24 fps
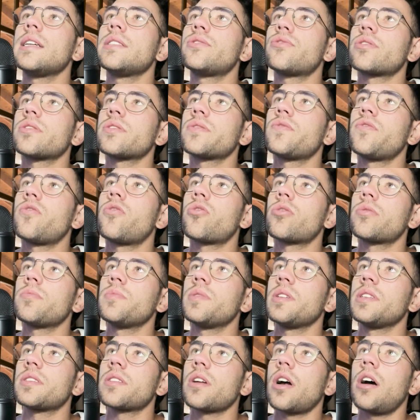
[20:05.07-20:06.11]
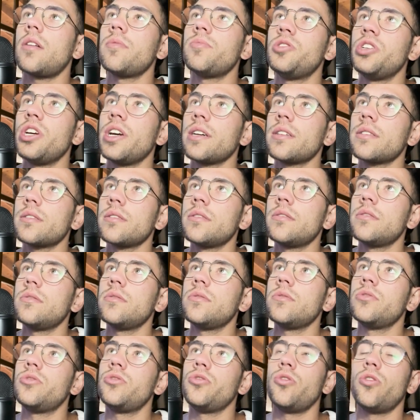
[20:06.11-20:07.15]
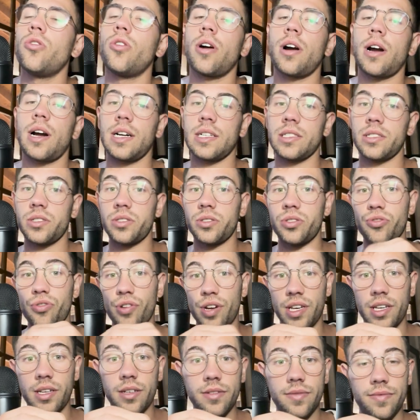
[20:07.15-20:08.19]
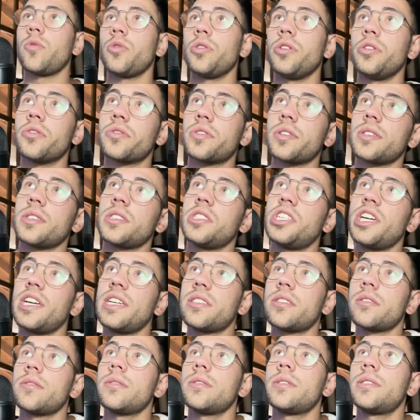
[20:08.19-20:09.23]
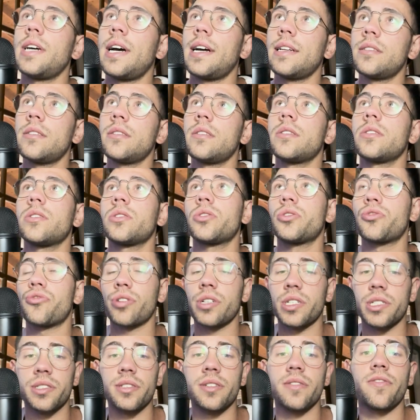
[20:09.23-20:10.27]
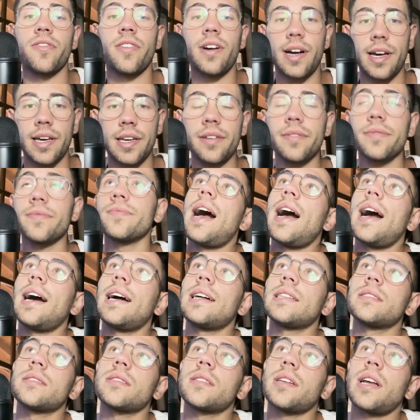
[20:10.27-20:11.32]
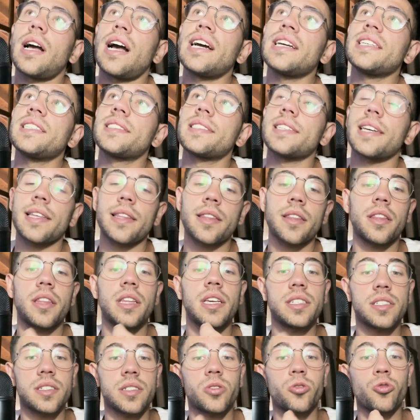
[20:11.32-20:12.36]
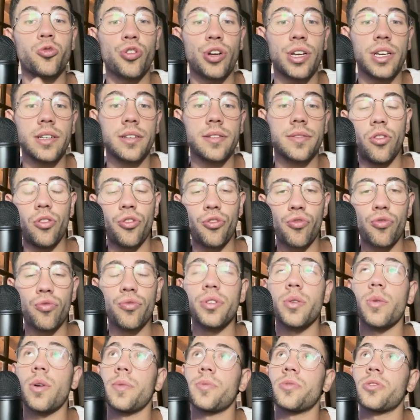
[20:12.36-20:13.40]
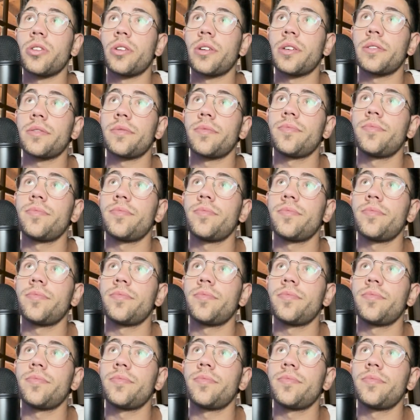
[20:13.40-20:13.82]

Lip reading: transform this object to a string using JSON.stringify, and I send this string through the WebSocket.